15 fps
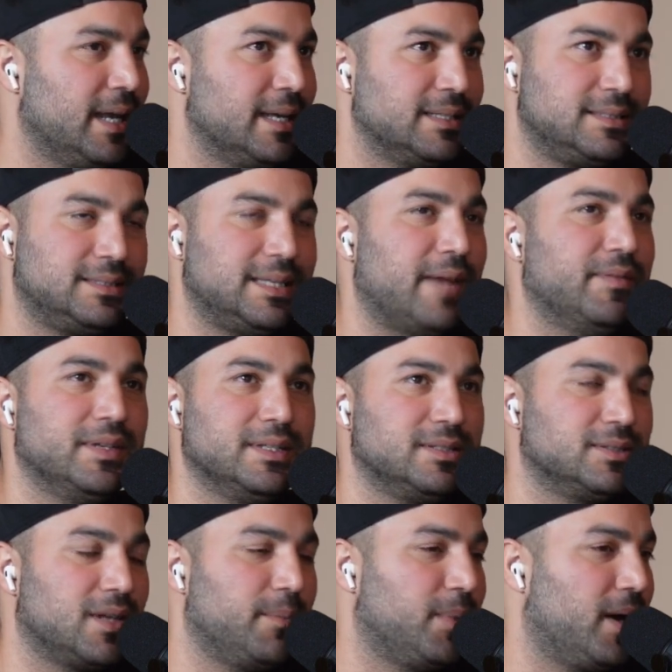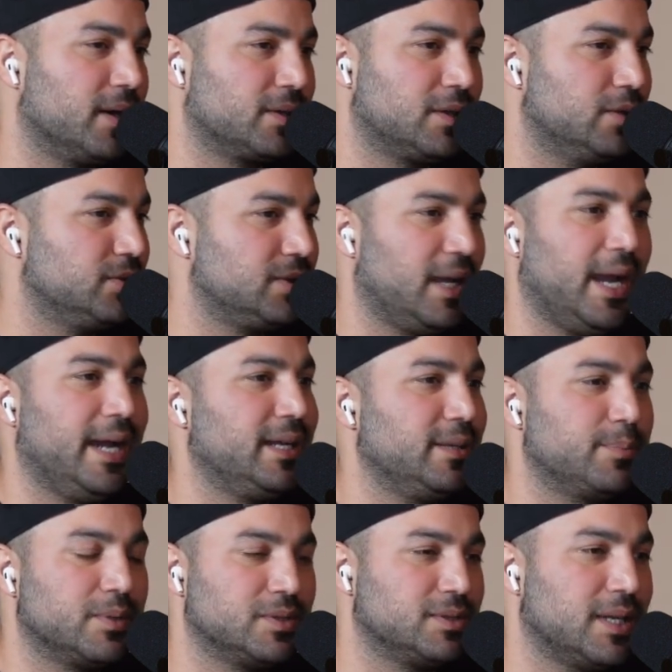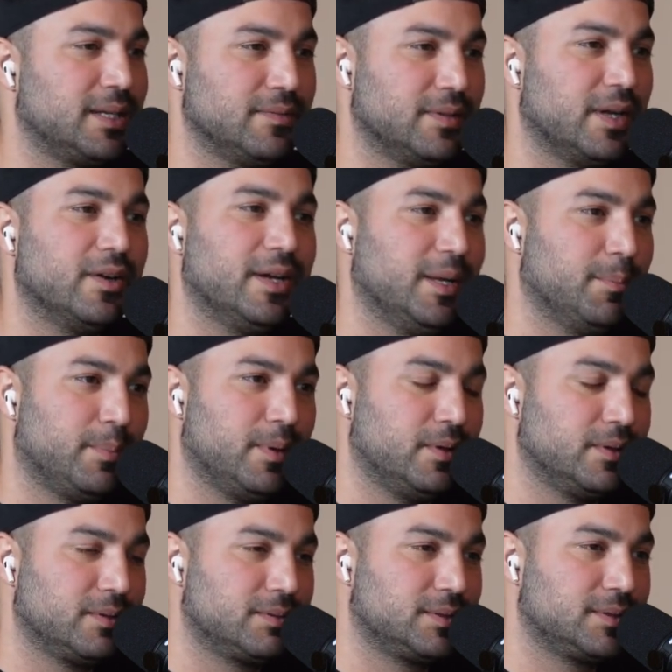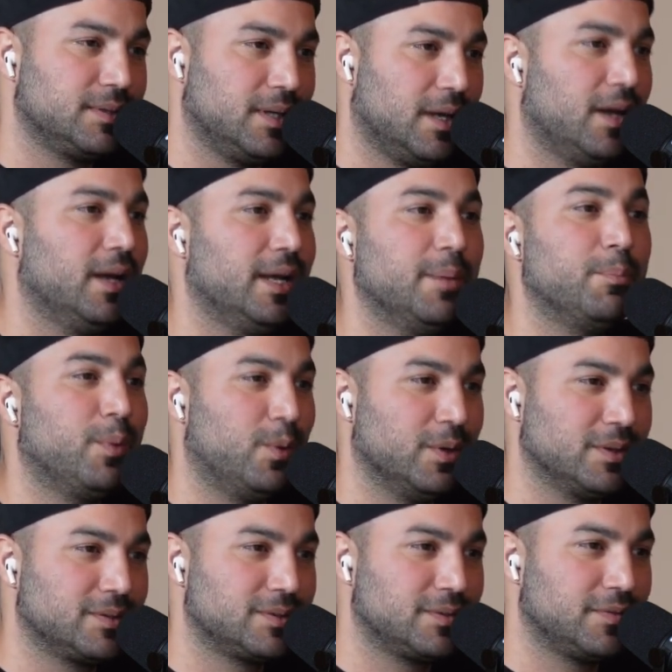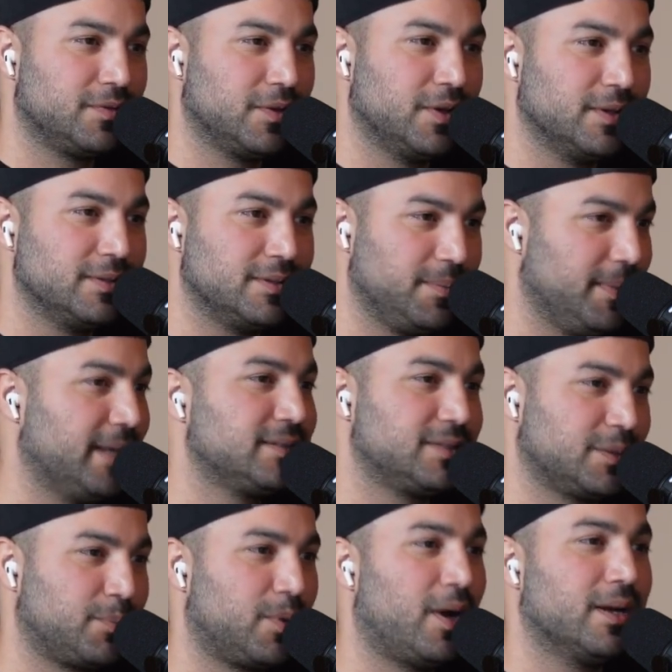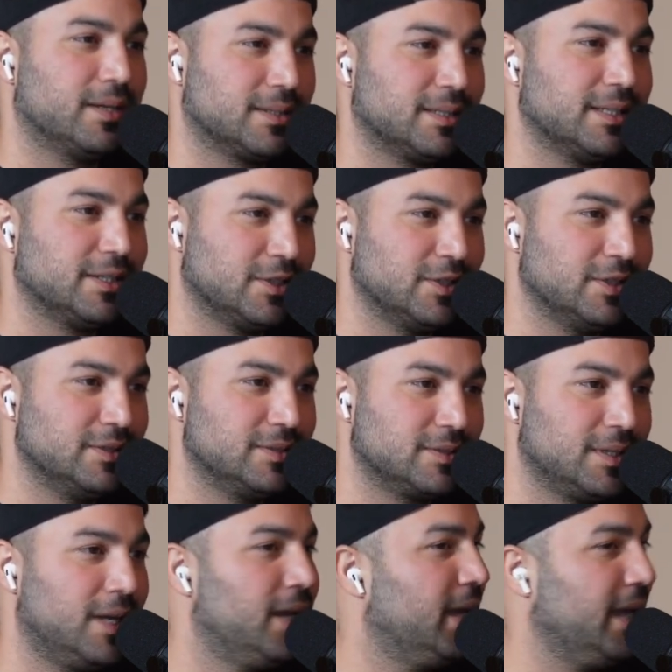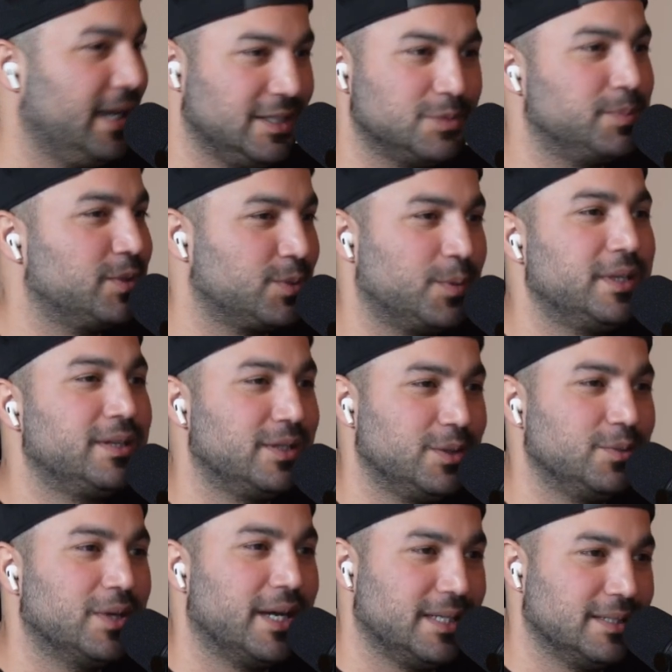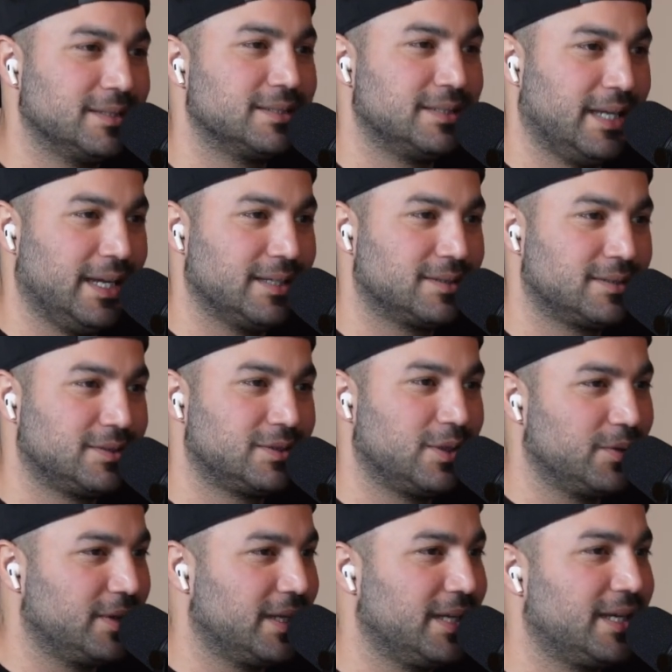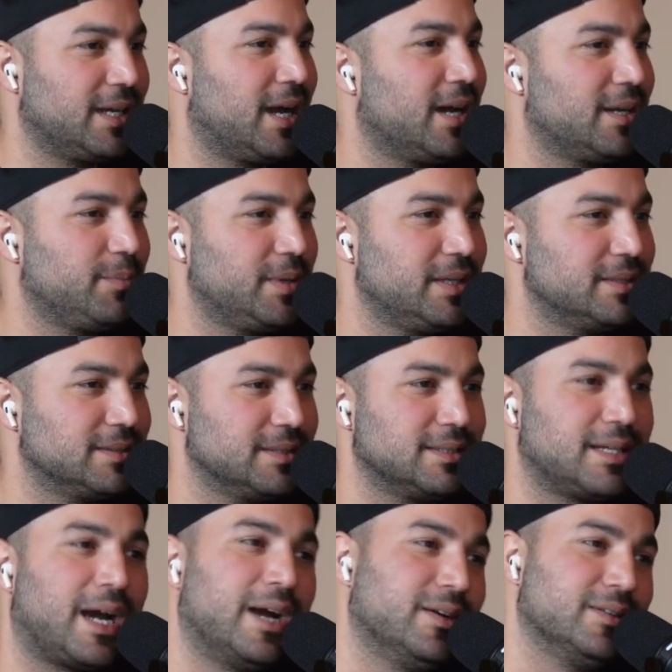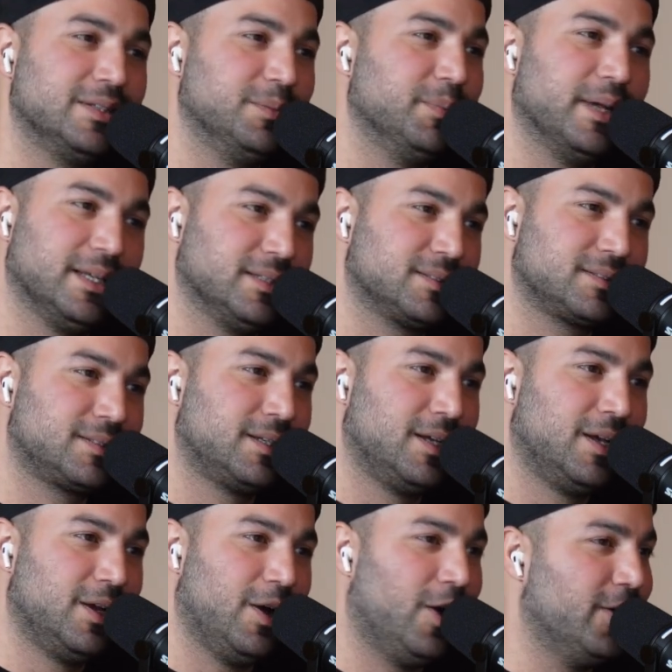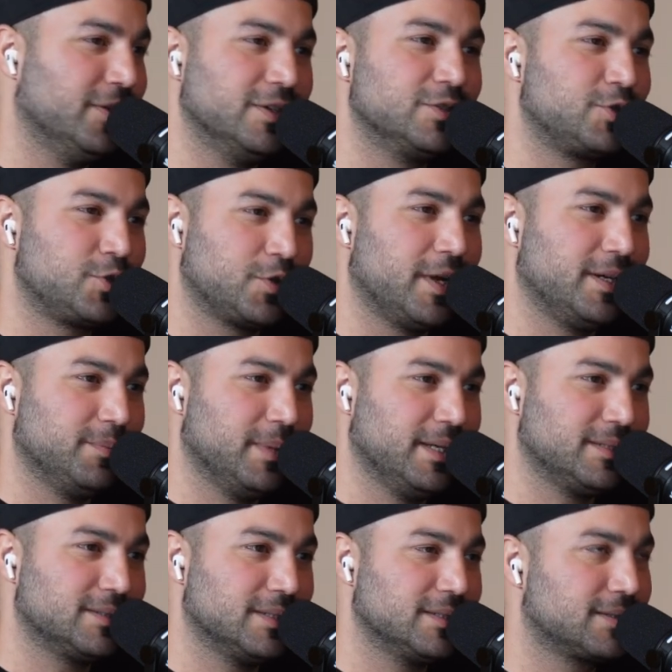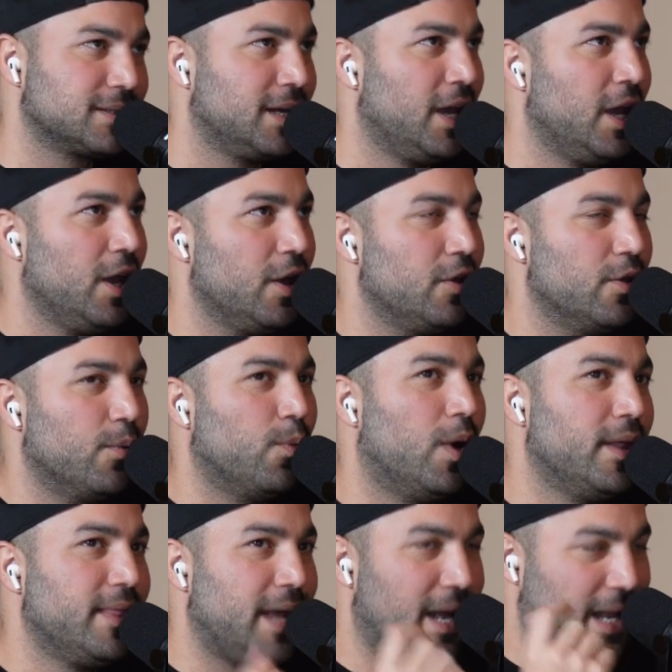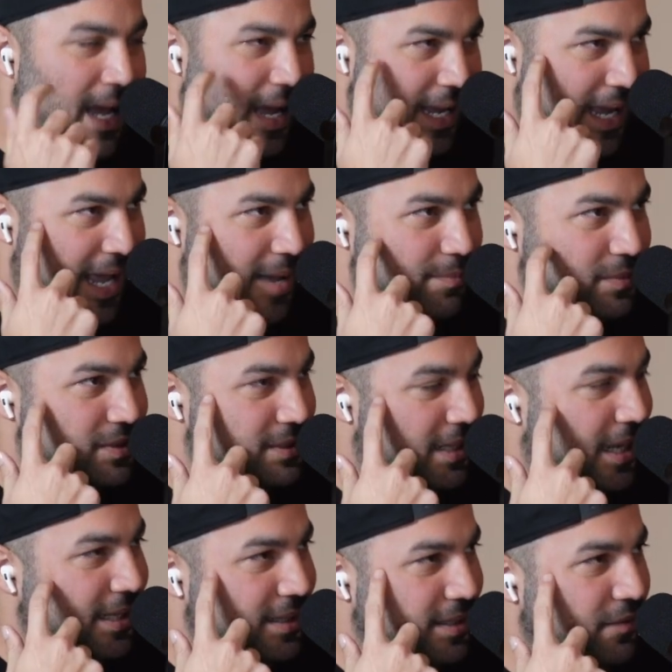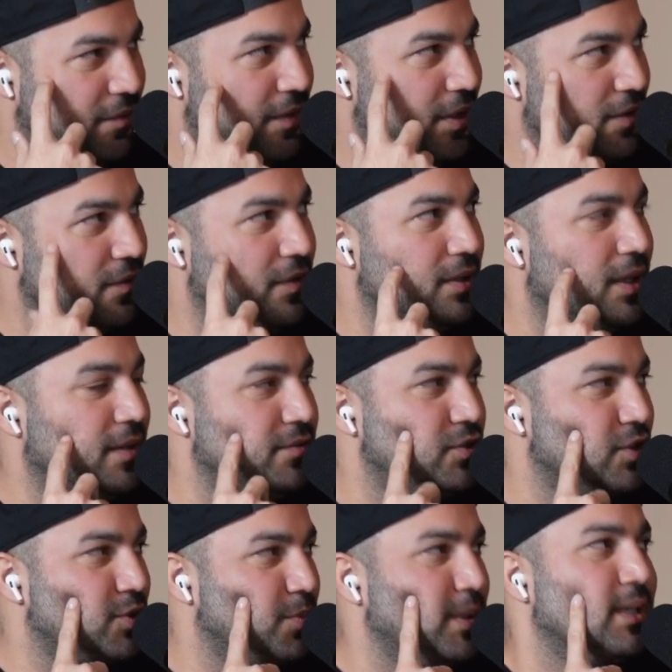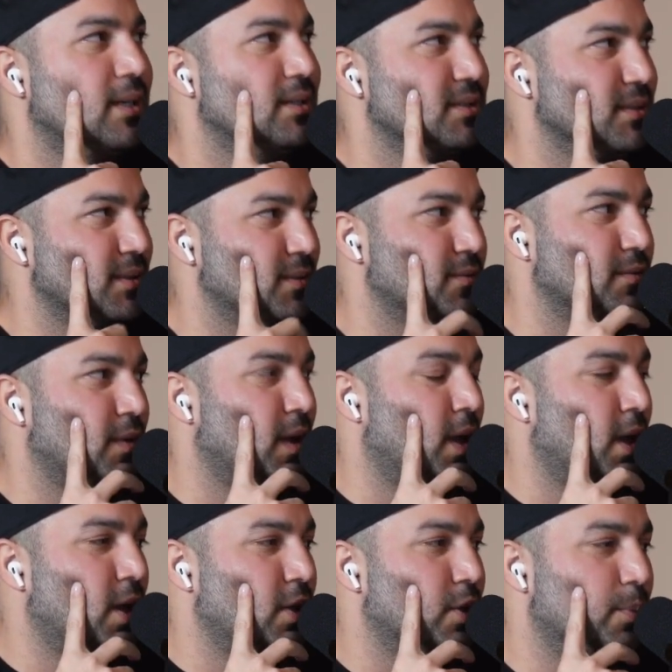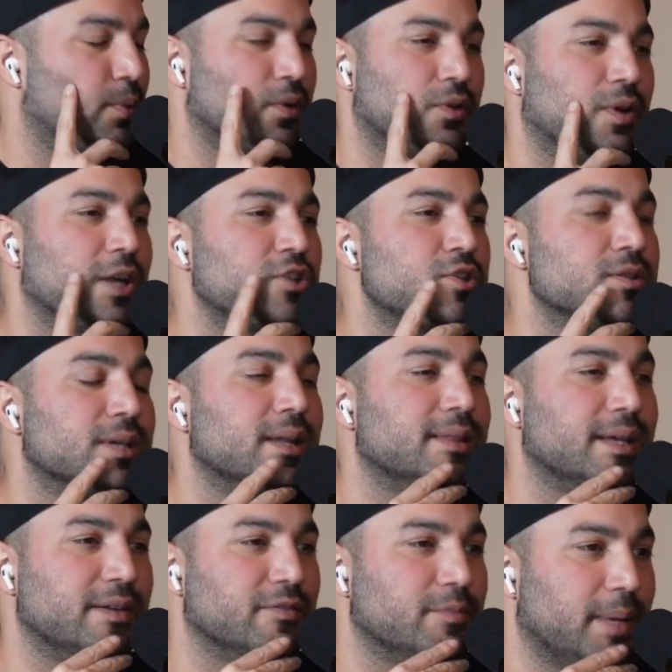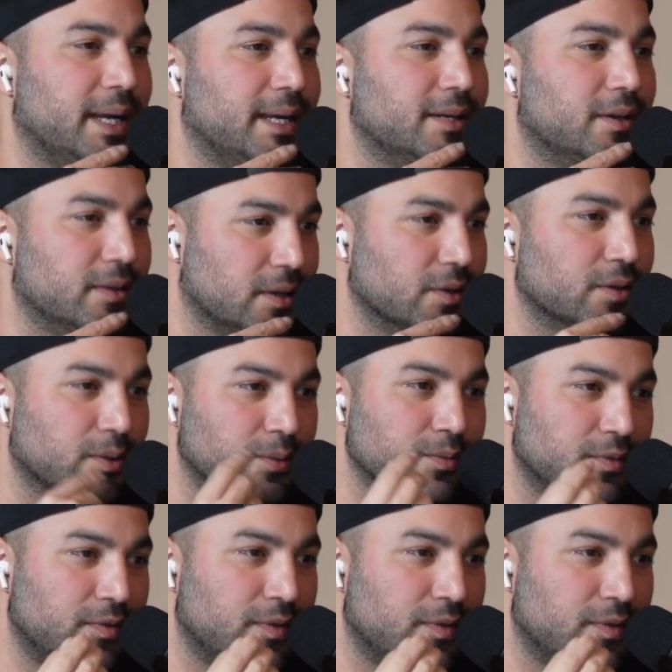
70 some odd, close to 80% of their imports for domestic product and goods is between the United States. So the economy is entirely based on this trade basis. The one that I am slightly fearful of, just because of the progression that they've made on their own